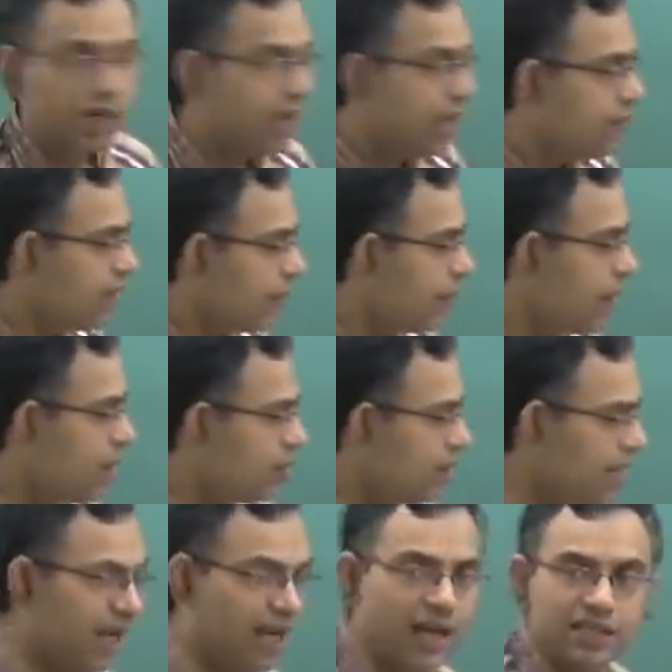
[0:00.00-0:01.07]
If the
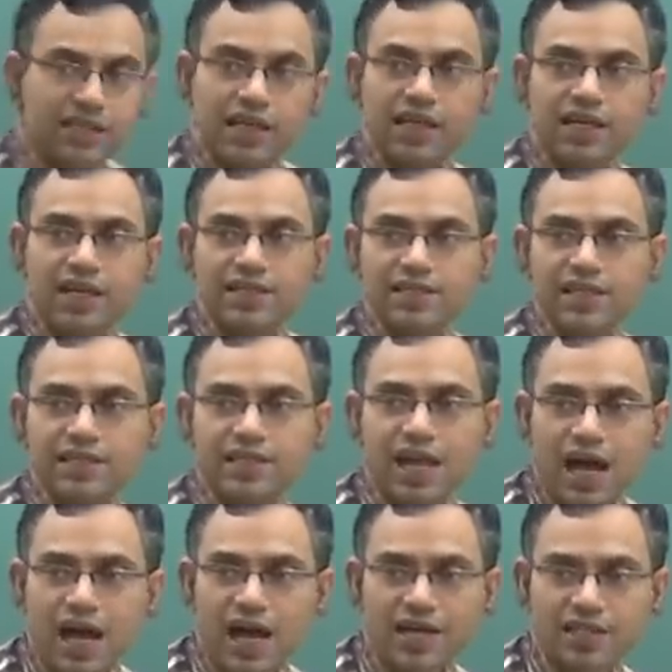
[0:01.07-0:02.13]
boundary layer thickness is
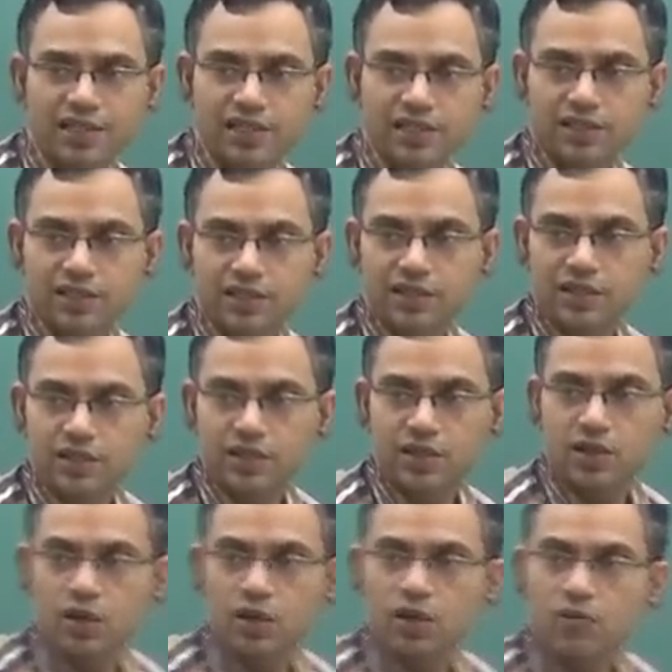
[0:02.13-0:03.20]
large,
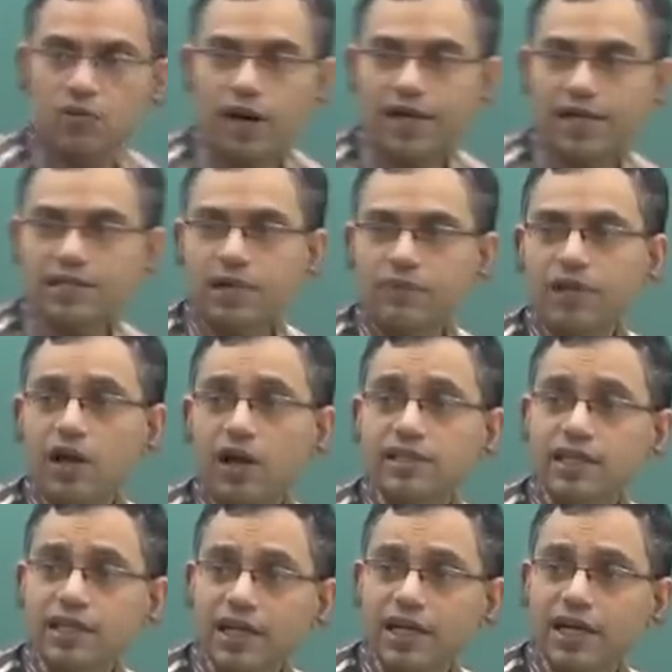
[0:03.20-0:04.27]
what is the
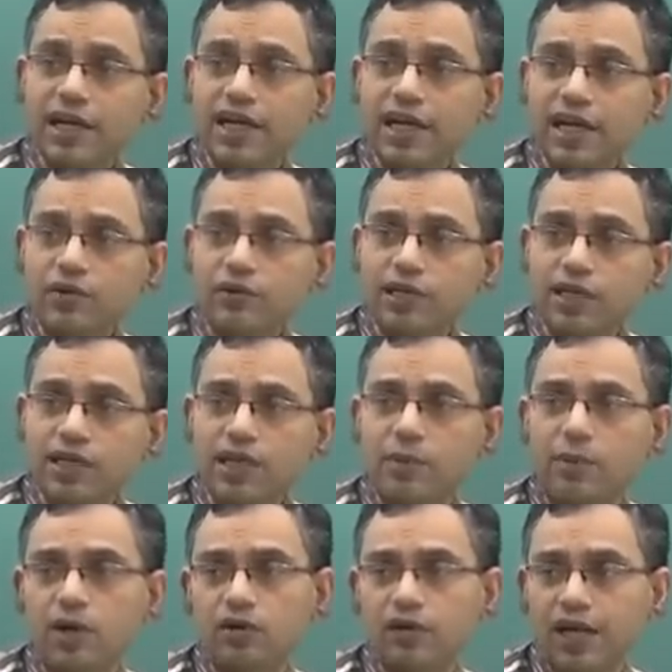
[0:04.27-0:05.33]
velocity gradient within the
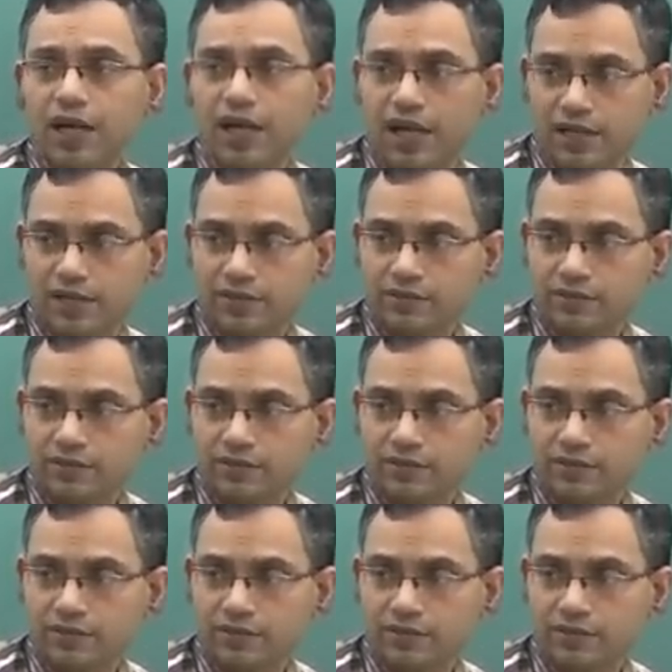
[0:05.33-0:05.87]
boundary layer?